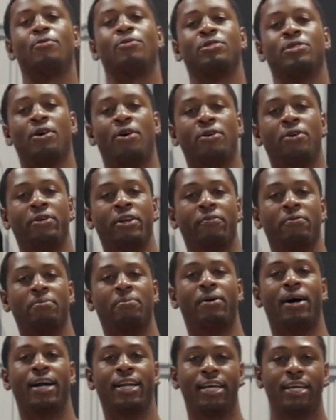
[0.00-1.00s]
What's going on,
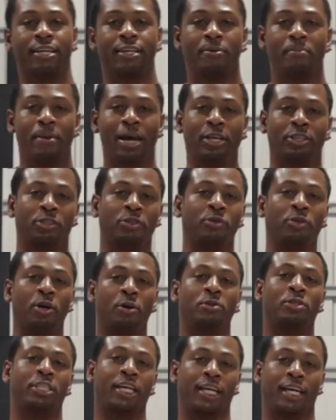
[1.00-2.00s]
everybody? Make sure you
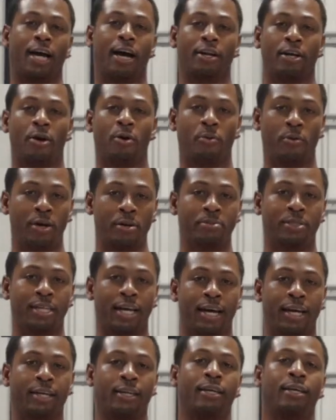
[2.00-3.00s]
go check out our
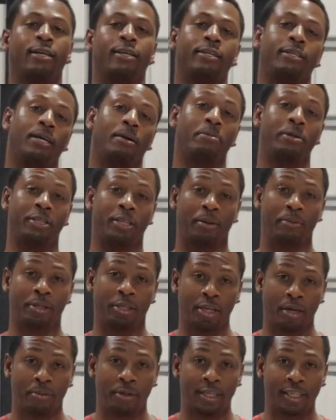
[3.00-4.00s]
website,
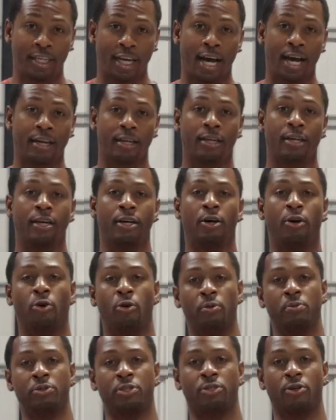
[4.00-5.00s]

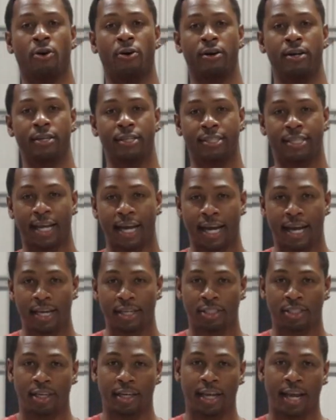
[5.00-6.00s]

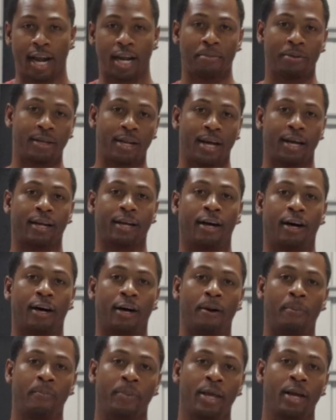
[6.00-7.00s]

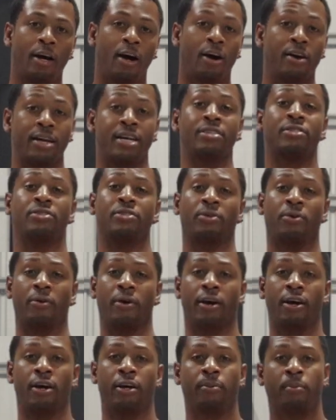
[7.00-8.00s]
www.hoopstar-academy.com, our
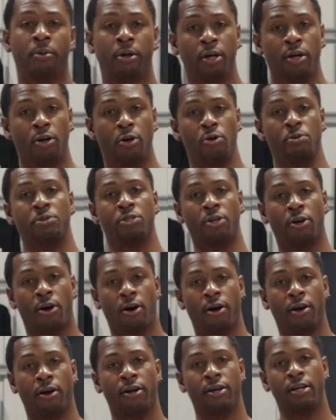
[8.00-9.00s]
Instagram,
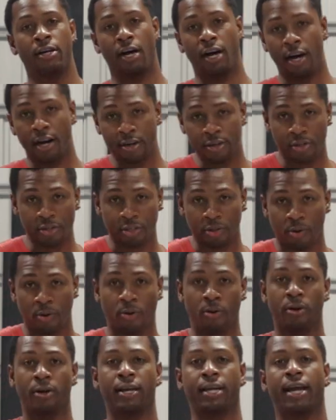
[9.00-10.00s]
Hoopstar
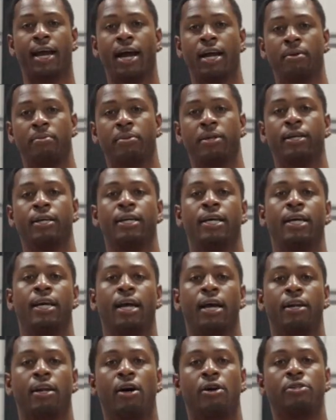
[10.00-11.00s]
underscore Academy,
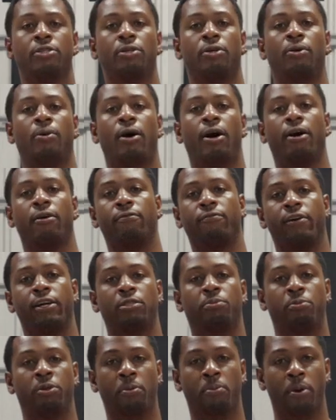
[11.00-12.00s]
and also our
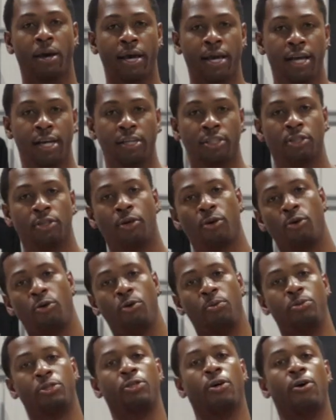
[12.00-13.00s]
Facebook page,
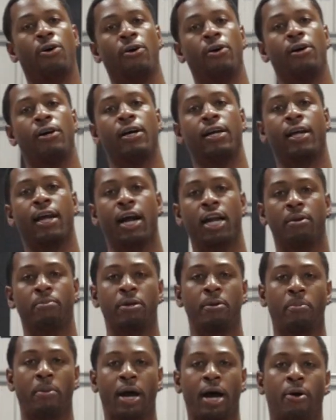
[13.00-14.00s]
Hoopstar
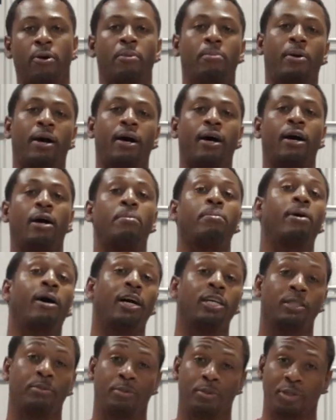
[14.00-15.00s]
Academy, powered by
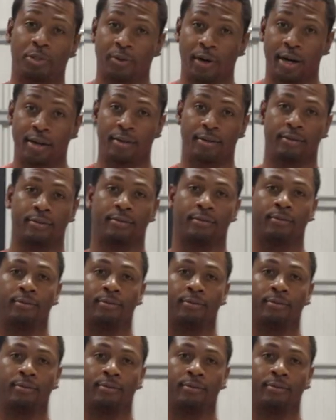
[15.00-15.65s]
Impossible Training.